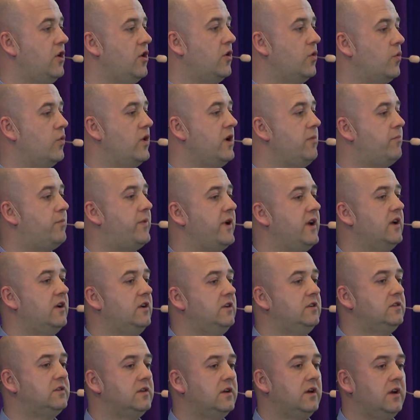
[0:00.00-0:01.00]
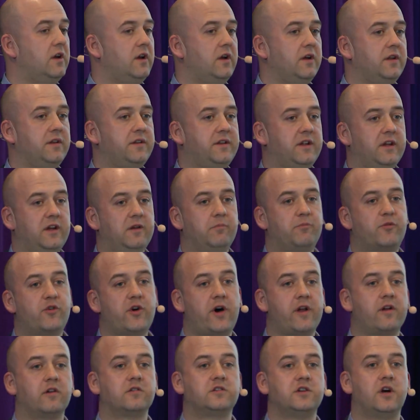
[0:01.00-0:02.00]
We build the
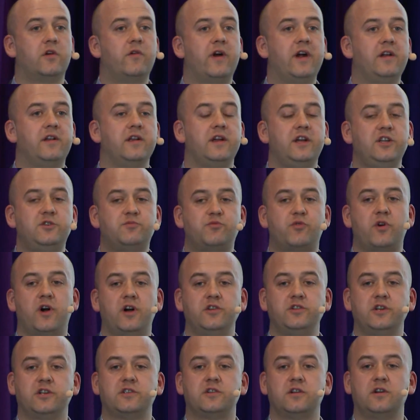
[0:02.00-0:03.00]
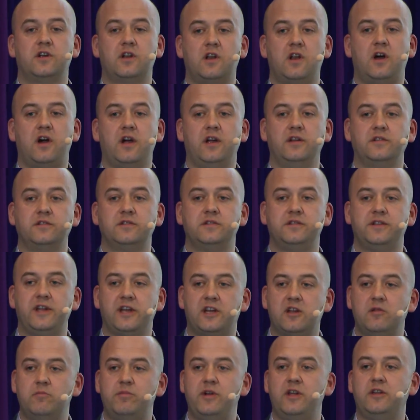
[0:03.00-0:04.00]
product around each project and client. They
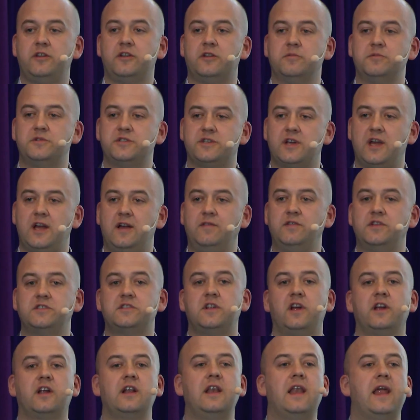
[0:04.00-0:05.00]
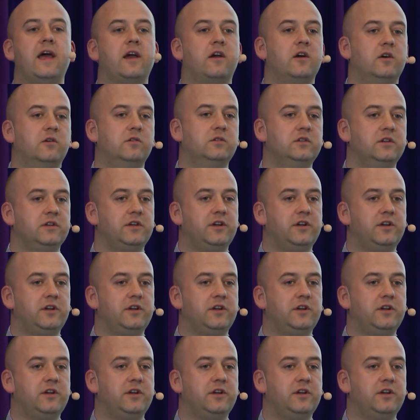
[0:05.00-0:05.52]
can build it themselves. It's like Lego.